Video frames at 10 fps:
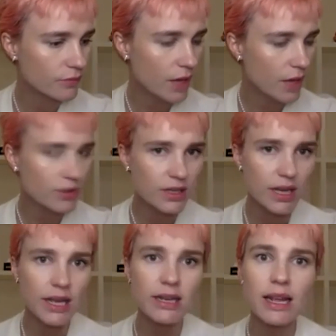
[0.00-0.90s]
do you
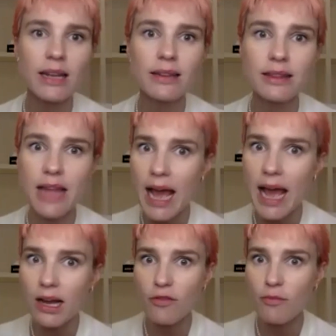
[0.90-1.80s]
say, in
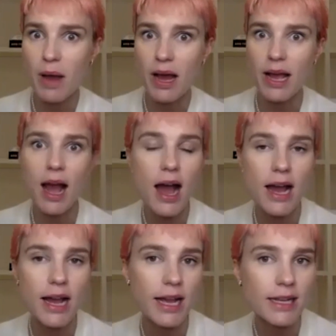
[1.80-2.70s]
lack of my
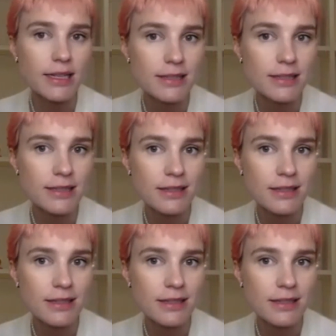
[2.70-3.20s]
eyes